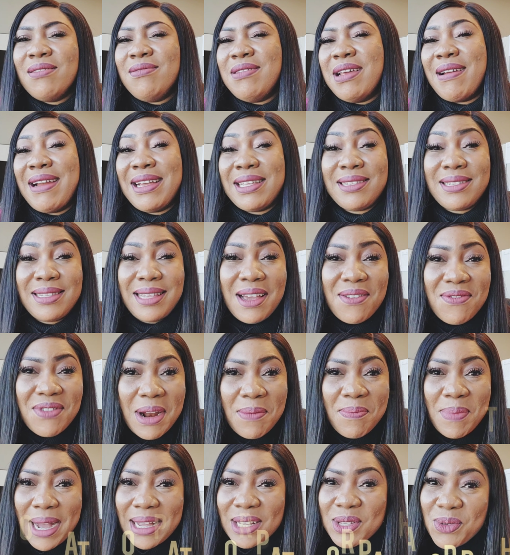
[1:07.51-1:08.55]
There are
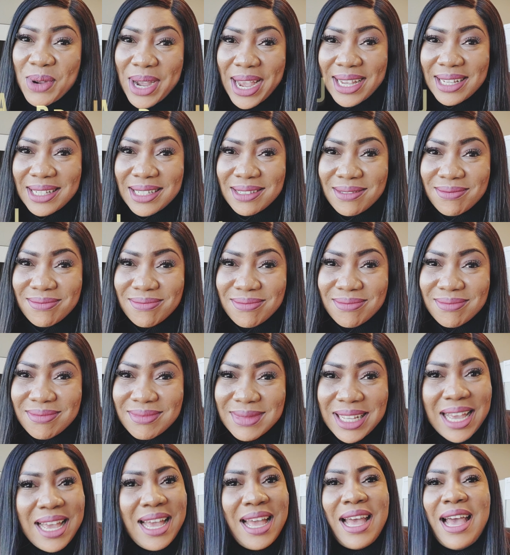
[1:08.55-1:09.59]
several pathways
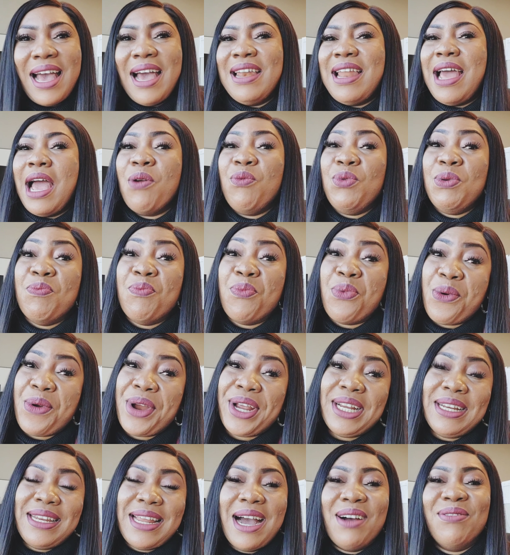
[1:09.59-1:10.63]
and I will
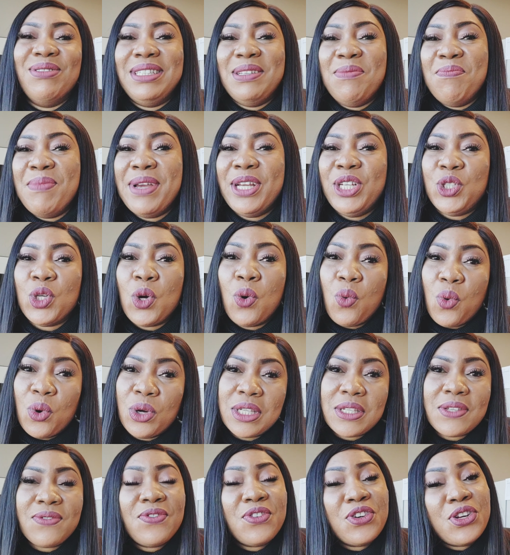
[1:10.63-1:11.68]
break down the major
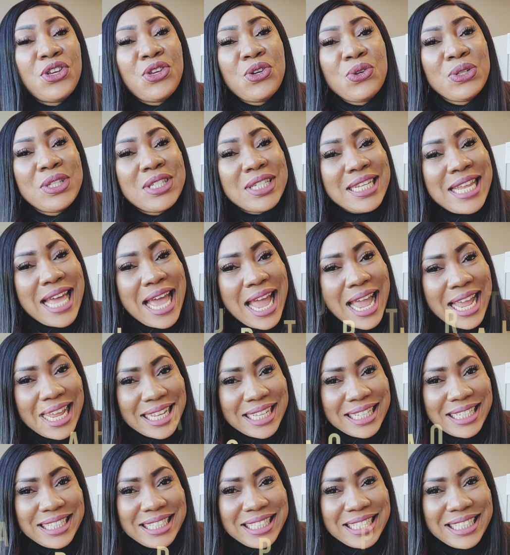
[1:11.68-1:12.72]
ones for you
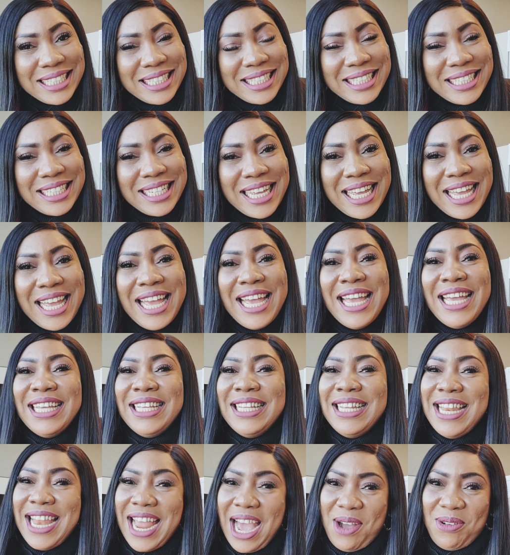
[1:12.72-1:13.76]
today.
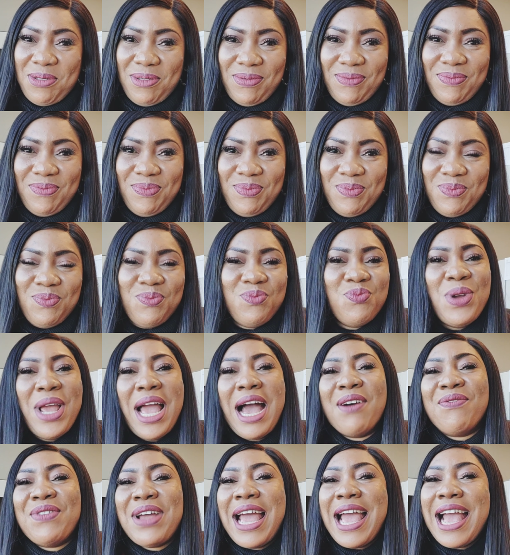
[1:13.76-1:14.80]
Now, we
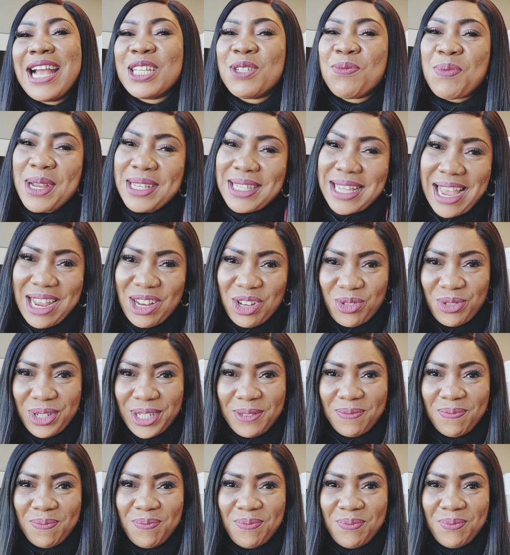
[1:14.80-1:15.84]
have express
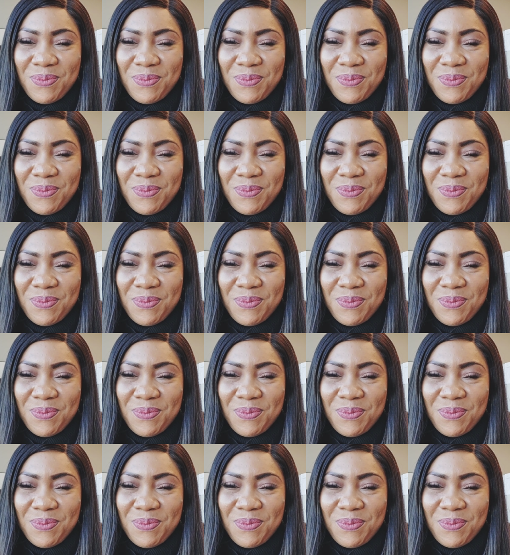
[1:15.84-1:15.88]
entry.